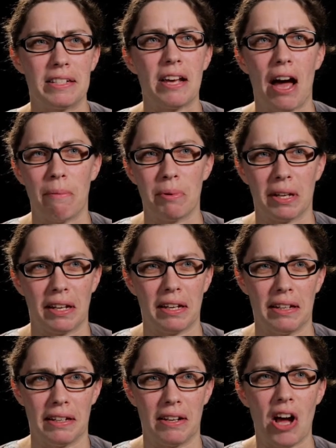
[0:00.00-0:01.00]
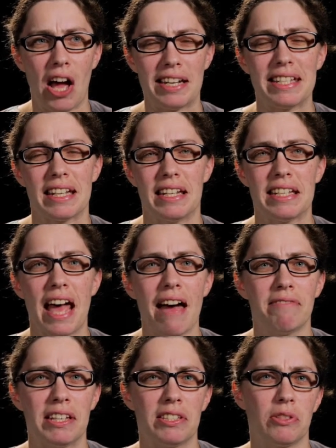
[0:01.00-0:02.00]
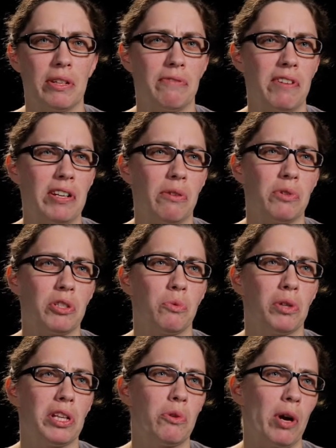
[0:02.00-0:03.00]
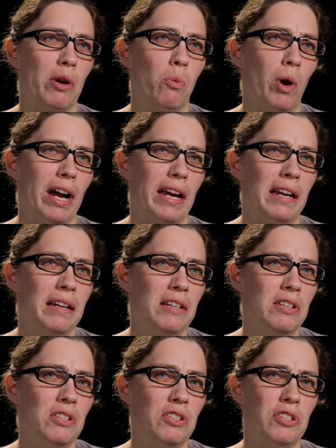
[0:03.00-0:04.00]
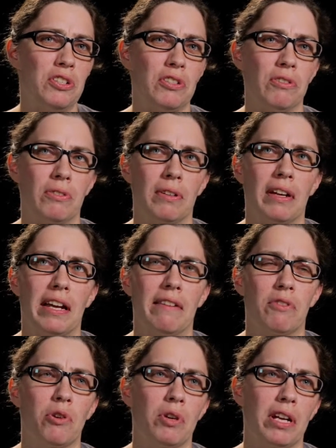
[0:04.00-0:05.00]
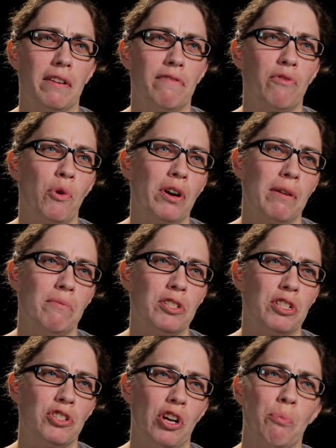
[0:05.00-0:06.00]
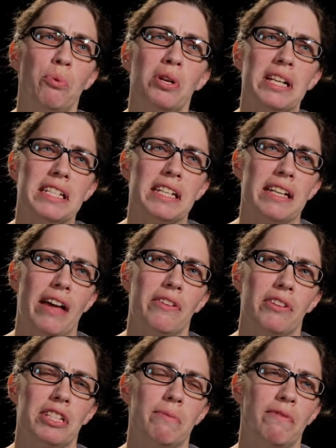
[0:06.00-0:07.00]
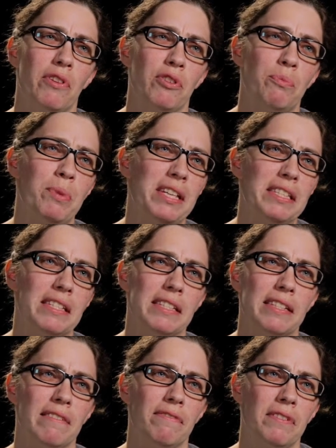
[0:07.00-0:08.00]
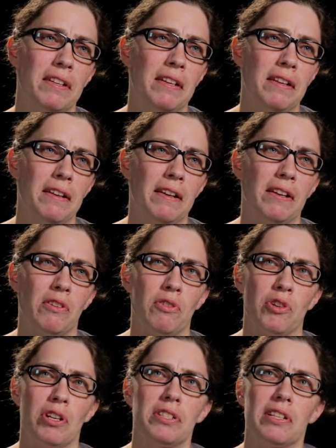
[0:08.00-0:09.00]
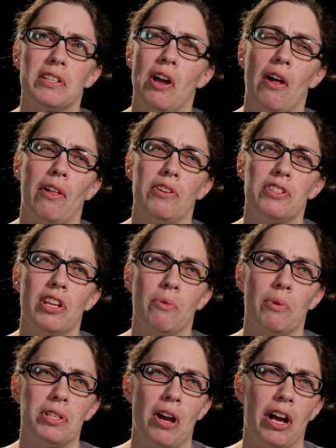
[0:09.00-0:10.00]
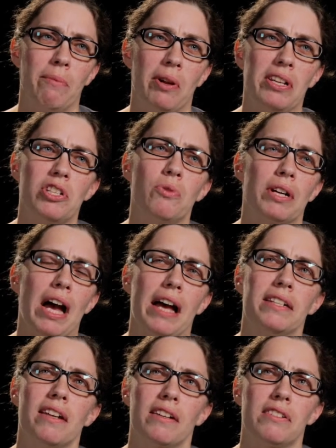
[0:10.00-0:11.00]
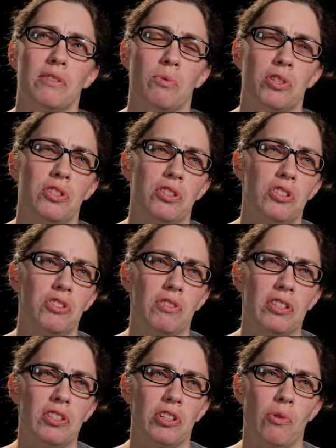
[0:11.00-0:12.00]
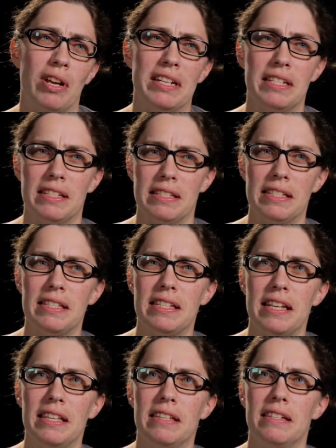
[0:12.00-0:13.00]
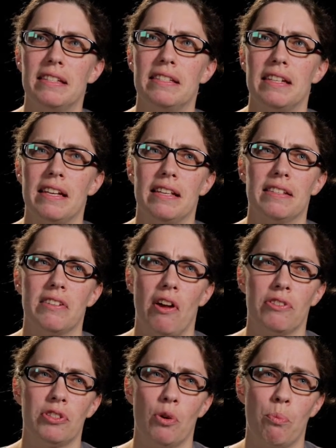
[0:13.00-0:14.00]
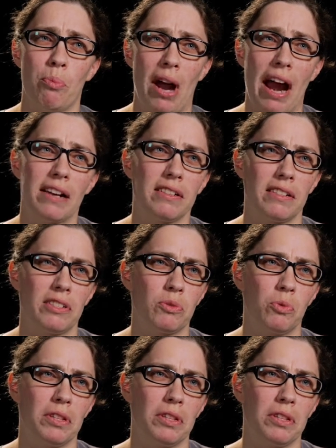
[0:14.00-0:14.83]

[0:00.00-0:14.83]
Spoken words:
topic and content heavy. So I found it was a really great way to kind of create a forum to start putting together some of those pieces of nursing knowledge that we talk about into a context in which the students are going to see the disease and also practice